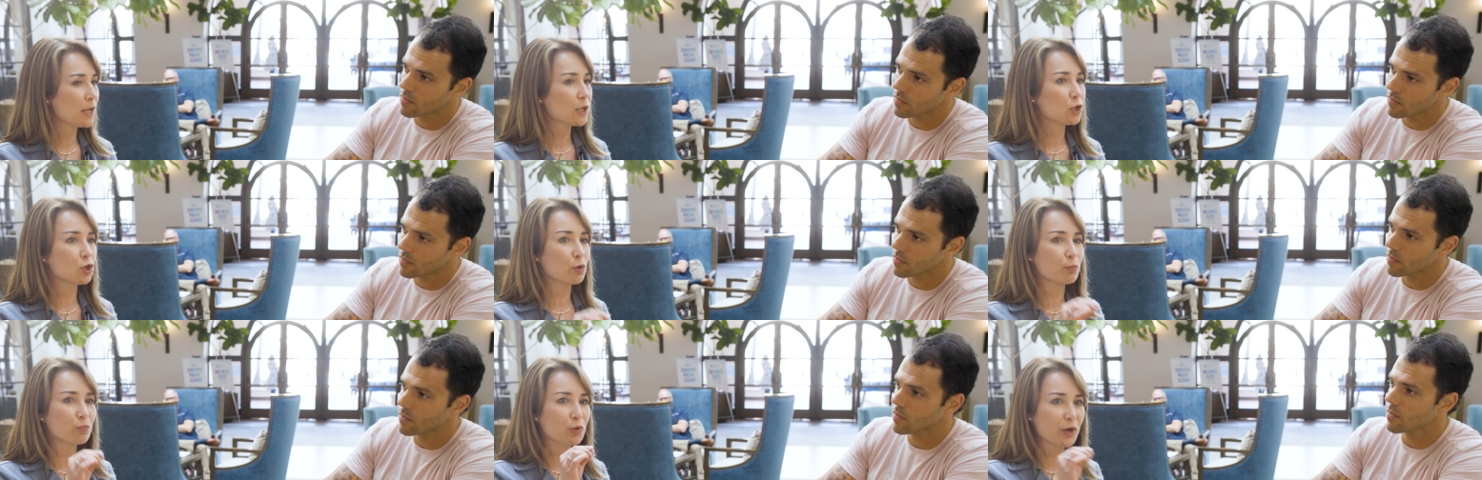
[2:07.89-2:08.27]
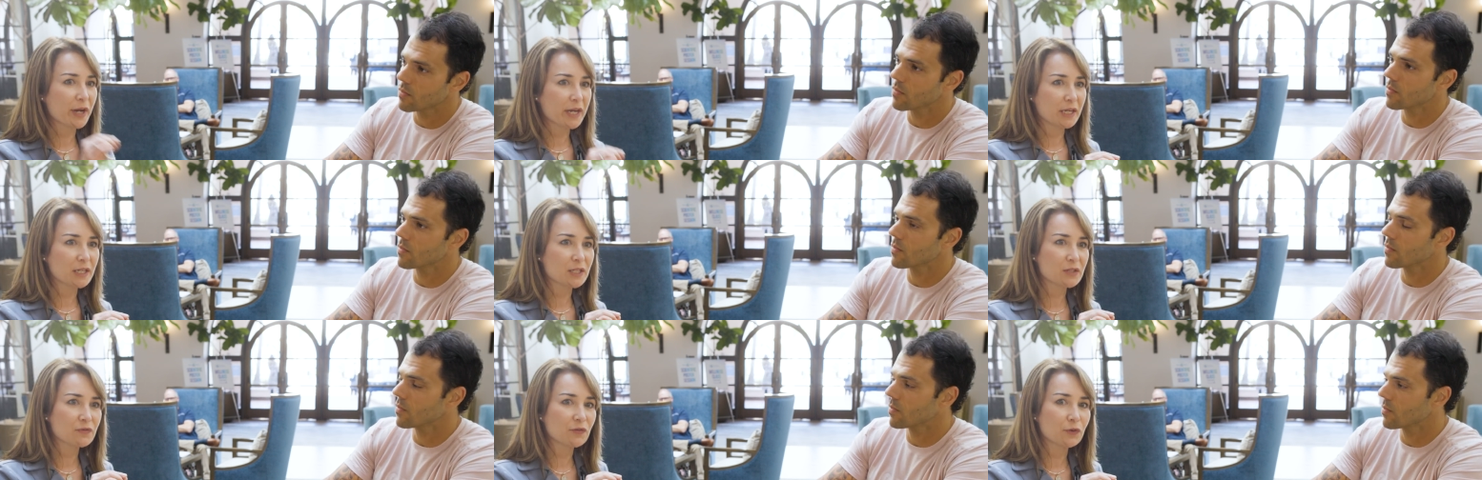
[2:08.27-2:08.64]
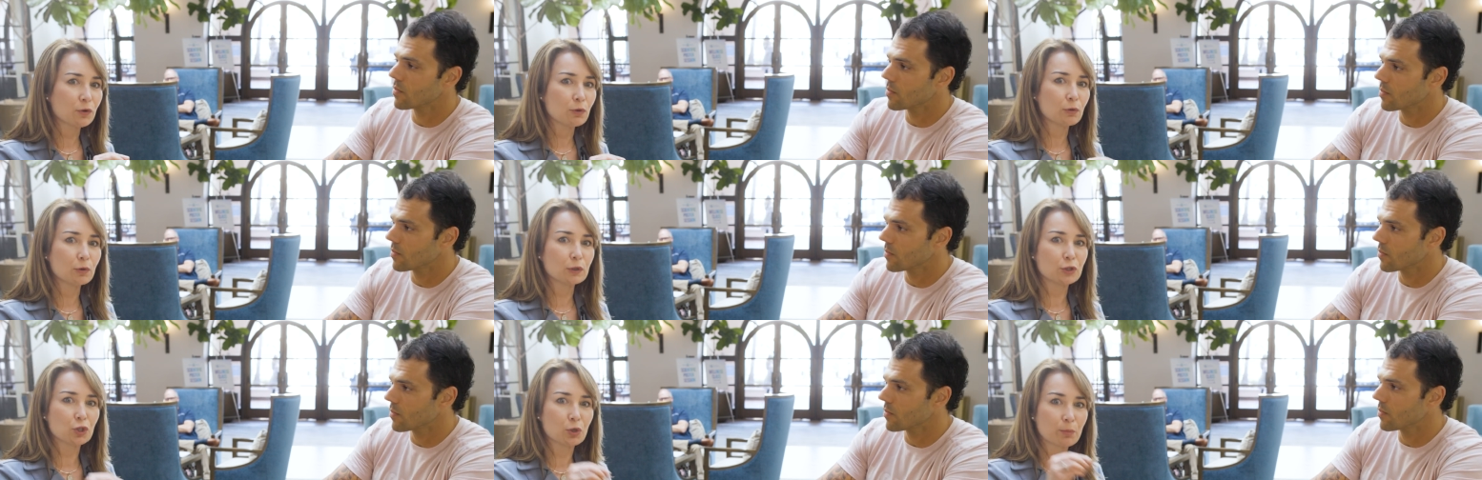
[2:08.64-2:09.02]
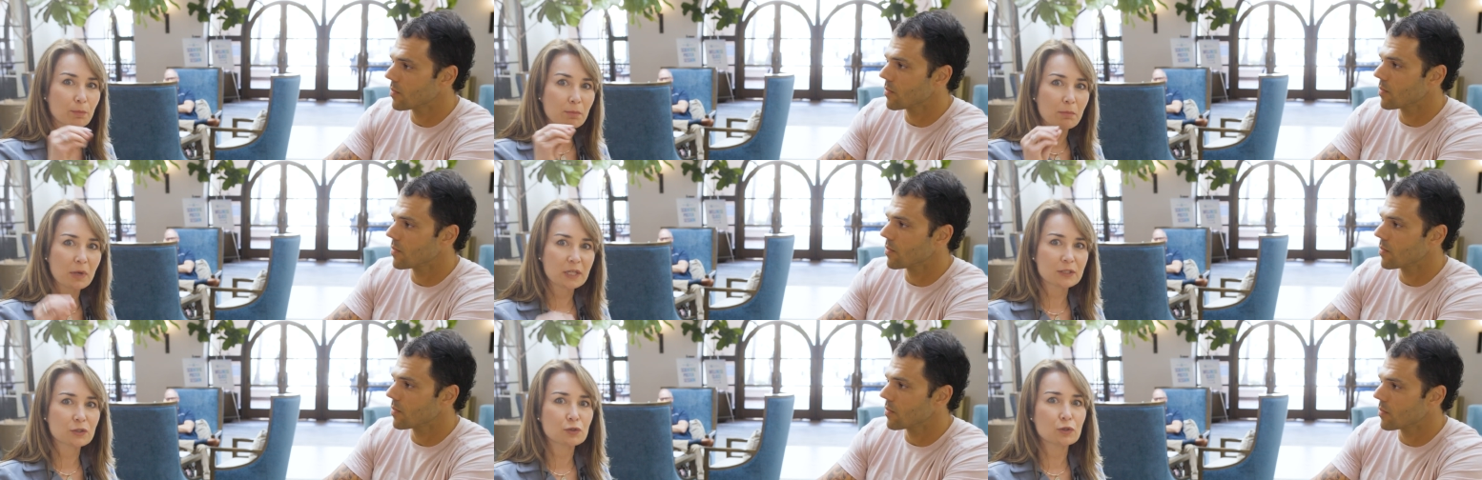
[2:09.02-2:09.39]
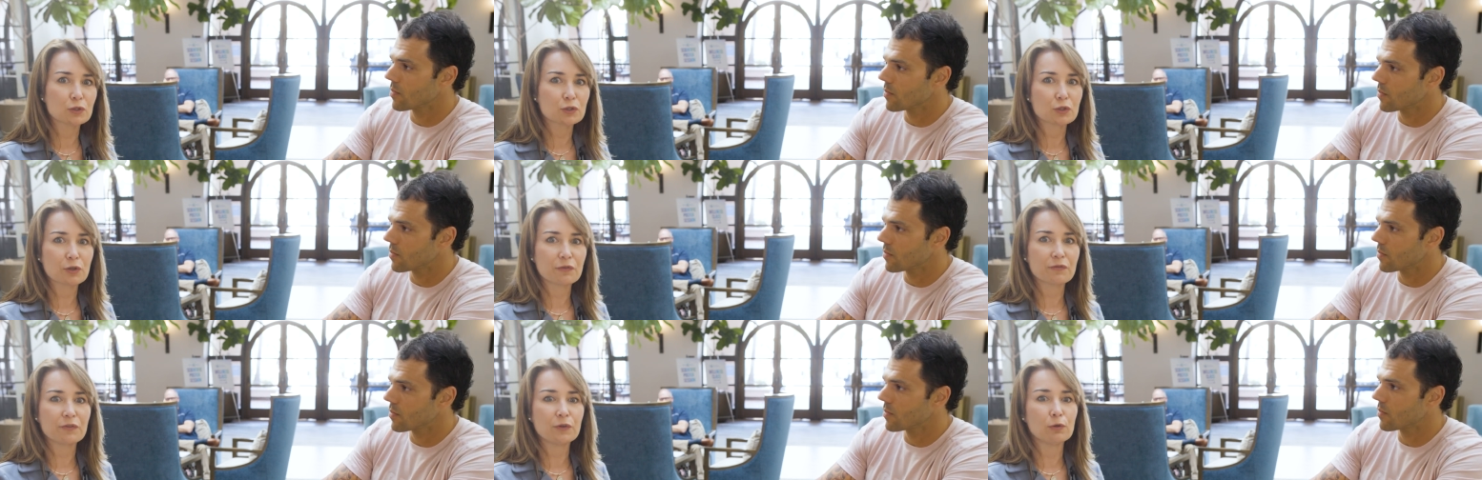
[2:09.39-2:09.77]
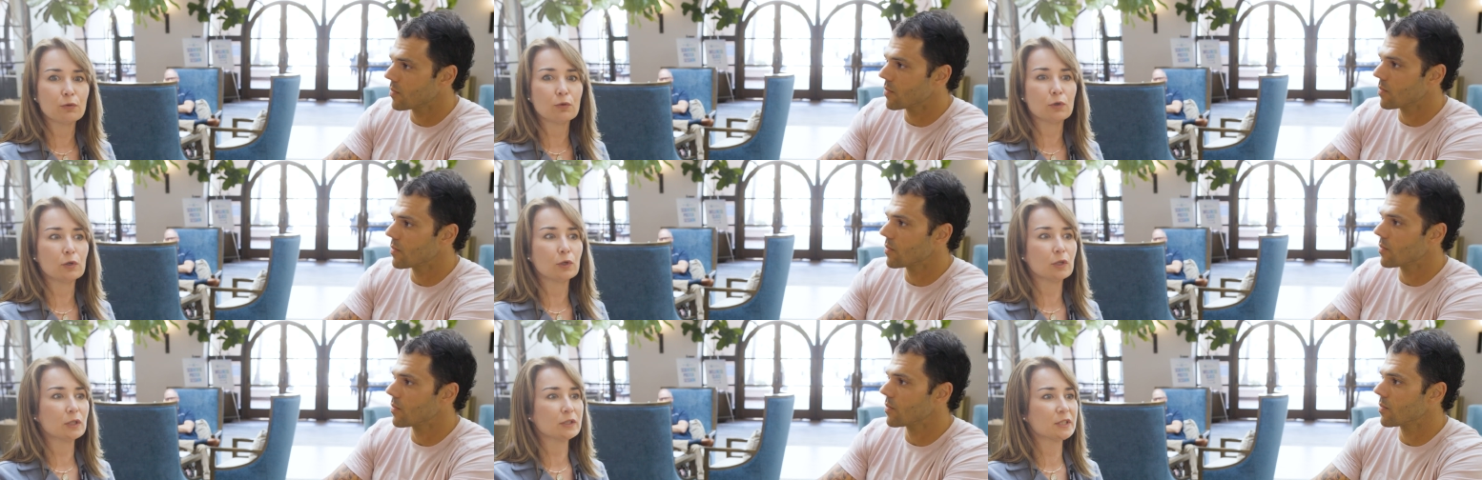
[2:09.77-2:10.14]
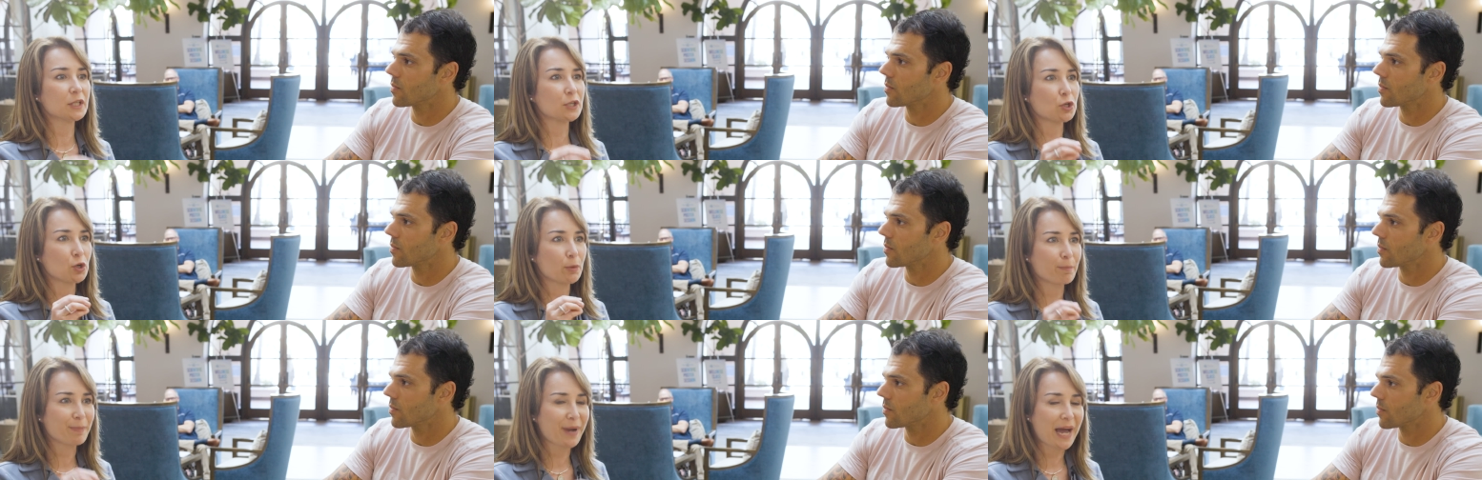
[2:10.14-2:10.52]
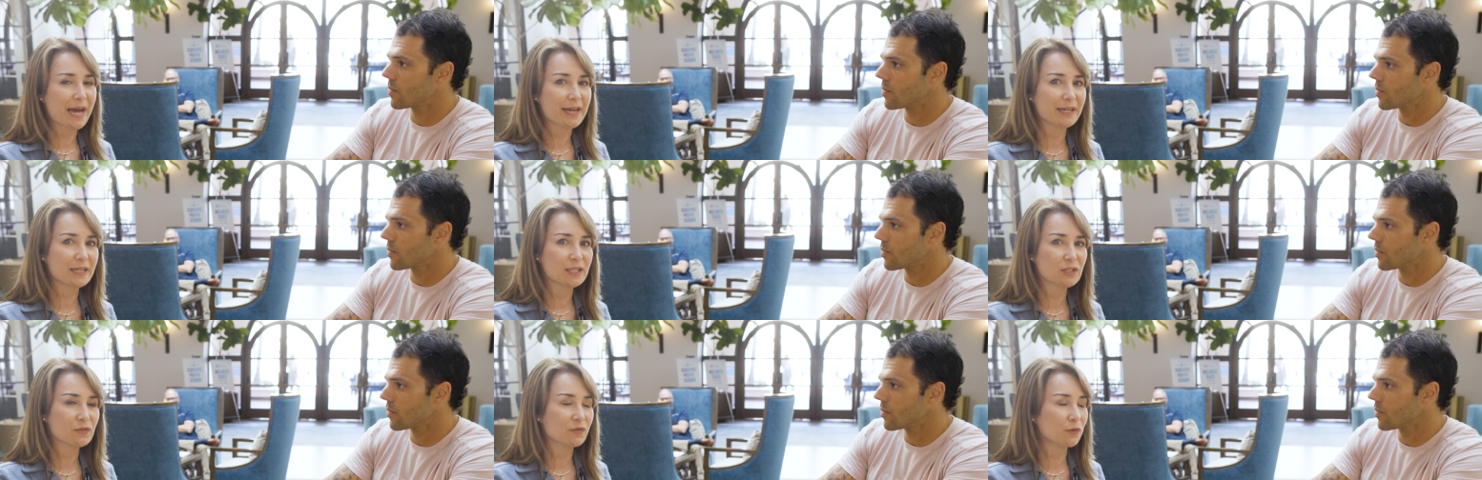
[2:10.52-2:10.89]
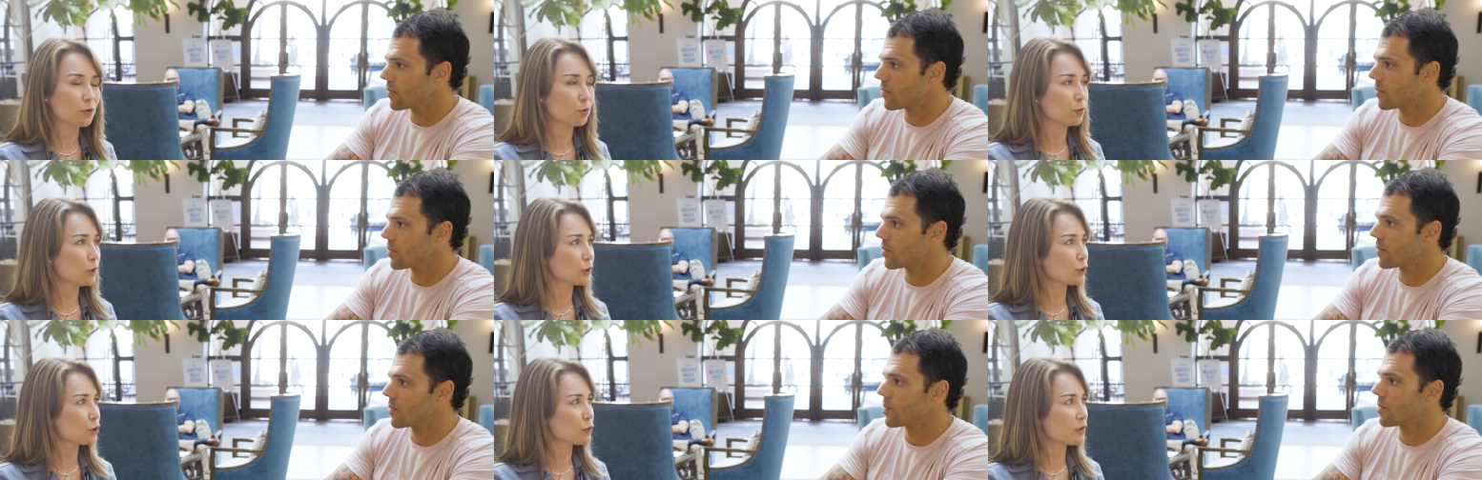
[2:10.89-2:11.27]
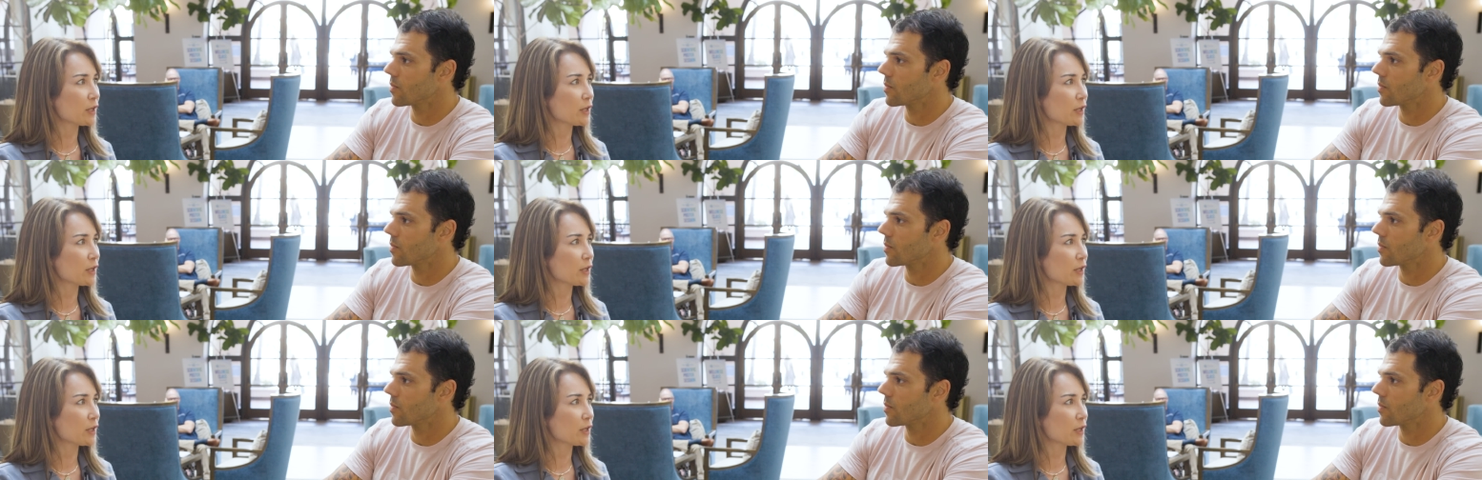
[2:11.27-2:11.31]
Speaker 1: Your brain is fueled, your muscles are fueled, your body is fueled. So